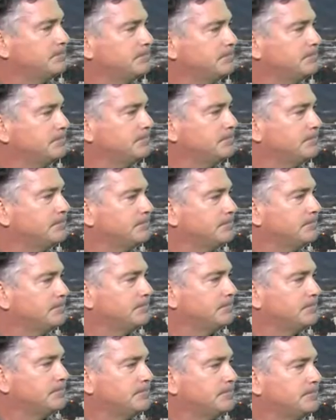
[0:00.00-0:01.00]

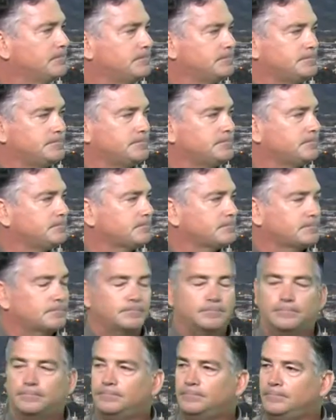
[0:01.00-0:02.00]

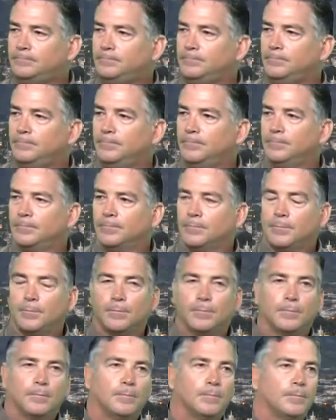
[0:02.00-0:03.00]

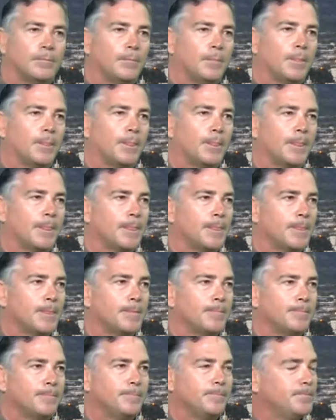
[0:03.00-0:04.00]

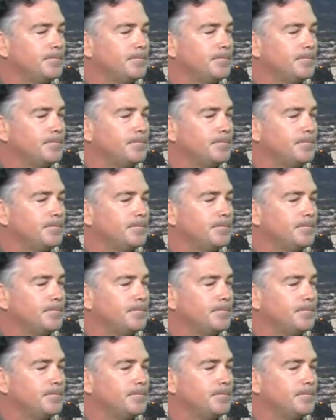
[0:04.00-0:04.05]
[no speech]